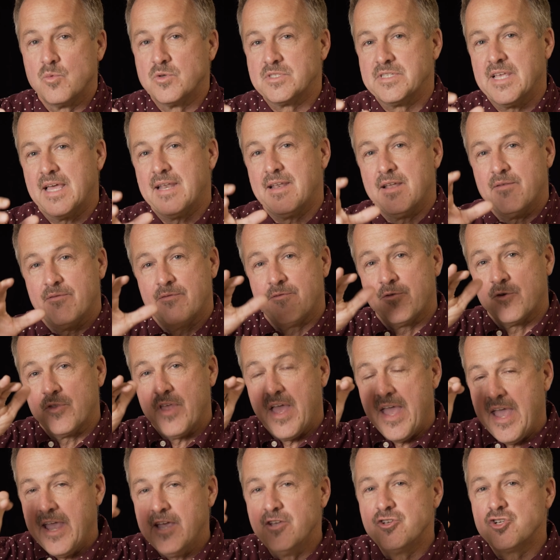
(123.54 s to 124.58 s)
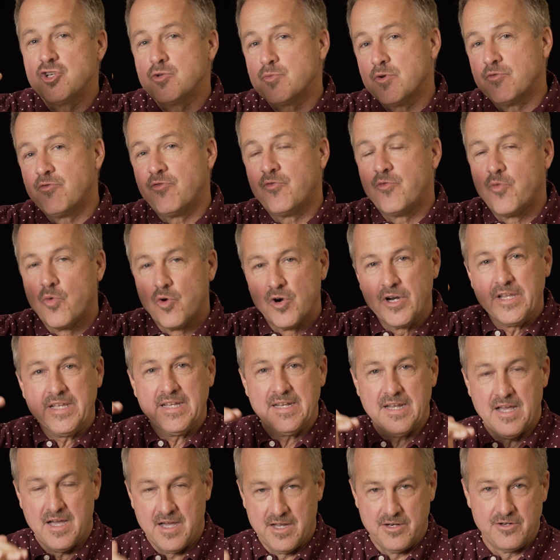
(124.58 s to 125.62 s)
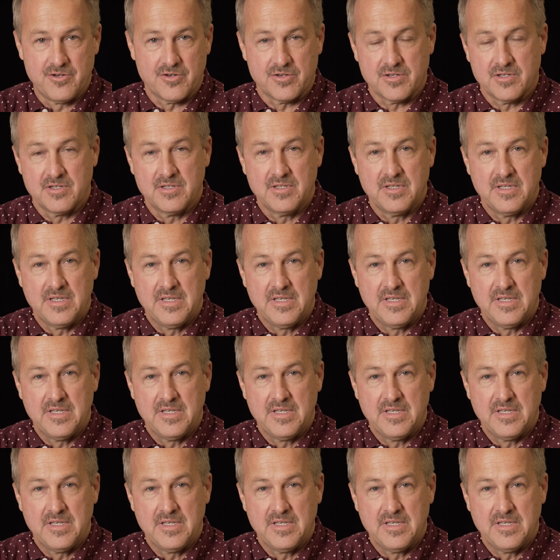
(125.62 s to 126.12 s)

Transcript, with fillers: was that for the age group of 40 and under,